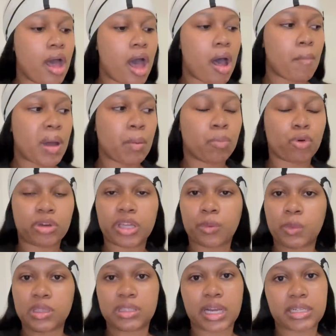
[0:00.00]
I'm booking
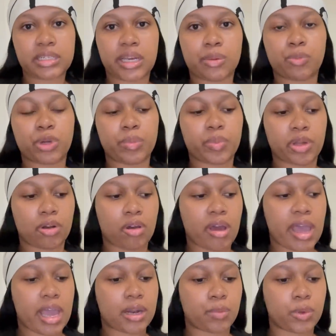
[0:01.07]
with Tati and Buebelo,
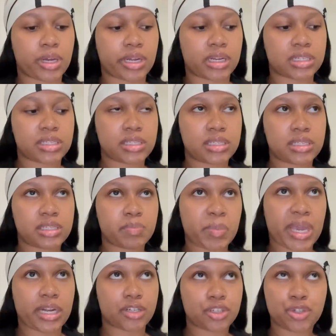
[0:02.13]
and we're gonna
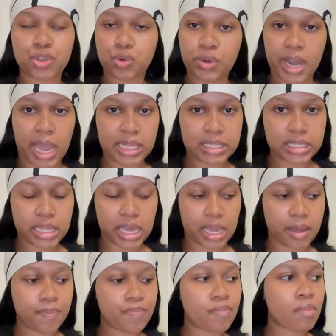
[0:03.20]
spend 2 nights there.